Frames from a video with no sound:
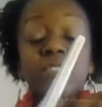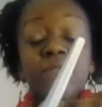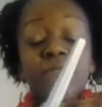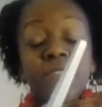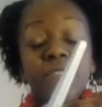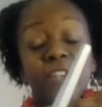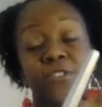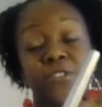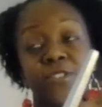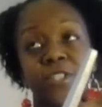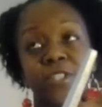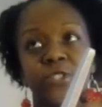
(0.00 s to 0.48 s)
on the
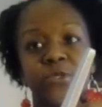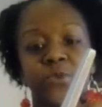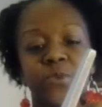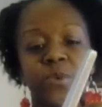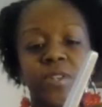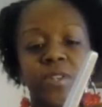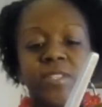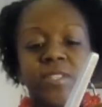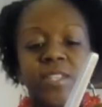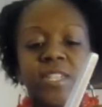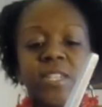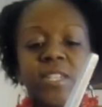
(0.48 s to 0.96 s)
finger that you
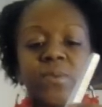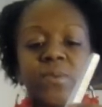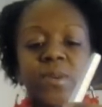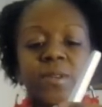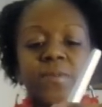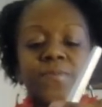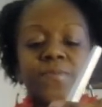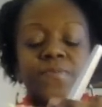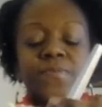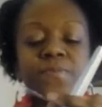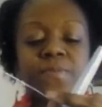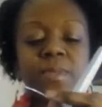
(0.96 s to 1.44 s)
want
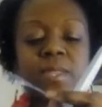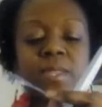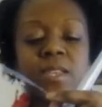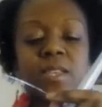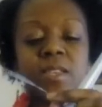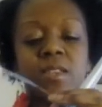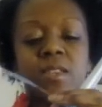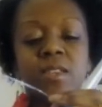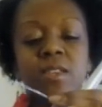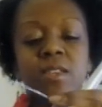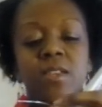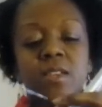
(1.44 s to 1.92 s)
anyway.
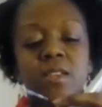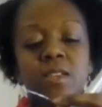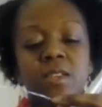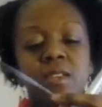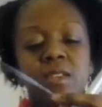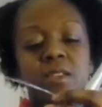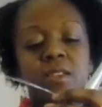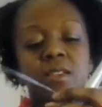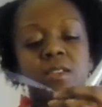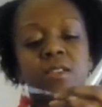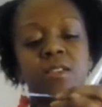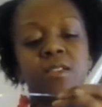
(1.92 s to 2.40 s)

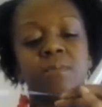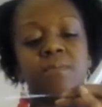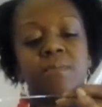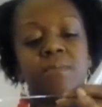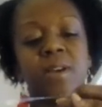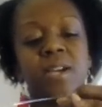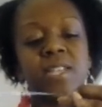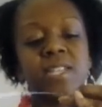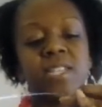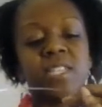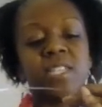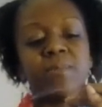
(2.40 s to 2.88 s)

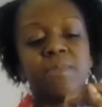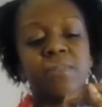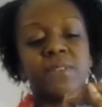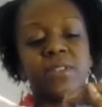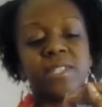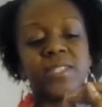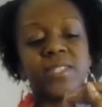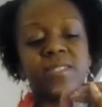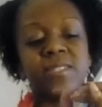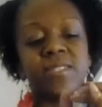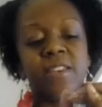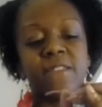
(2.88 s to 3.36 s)
Mine is
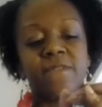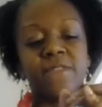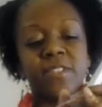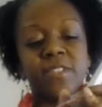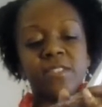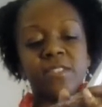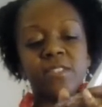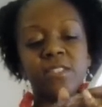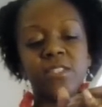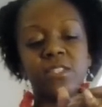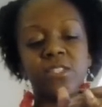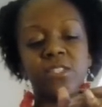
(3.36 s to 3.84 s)
about a
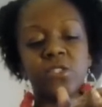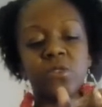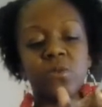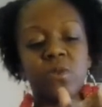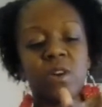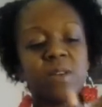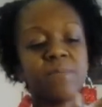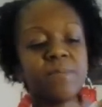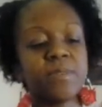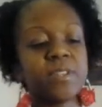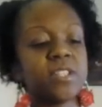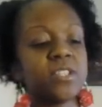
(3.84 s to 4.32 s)
7,
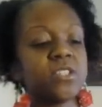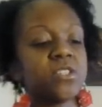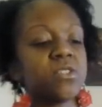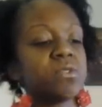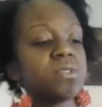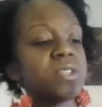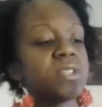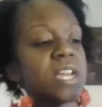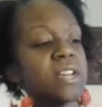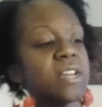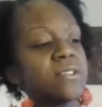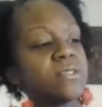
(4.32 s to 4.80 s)
so I'm going to
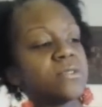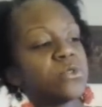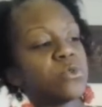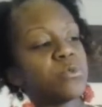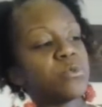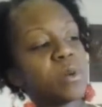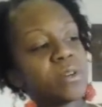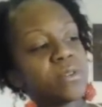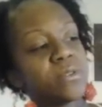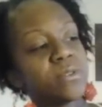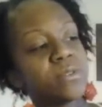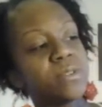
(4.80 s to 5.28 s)
go down to
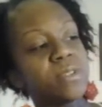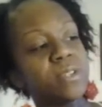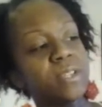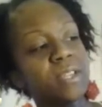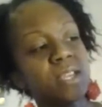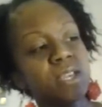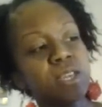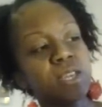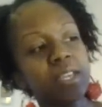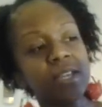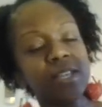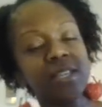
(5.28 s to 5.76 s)
about
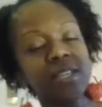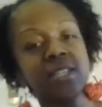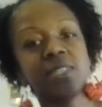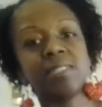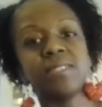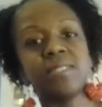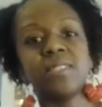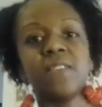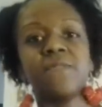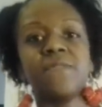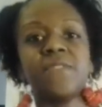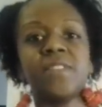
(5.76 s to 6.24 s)

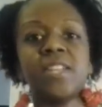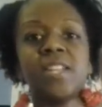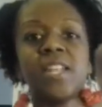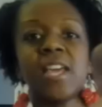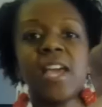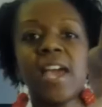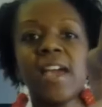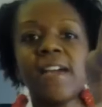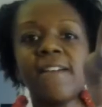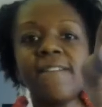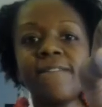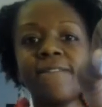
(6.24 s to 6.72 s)

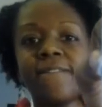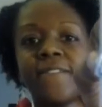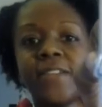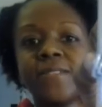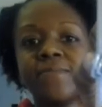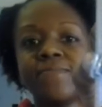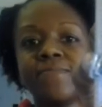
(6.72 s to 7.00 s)
7.5.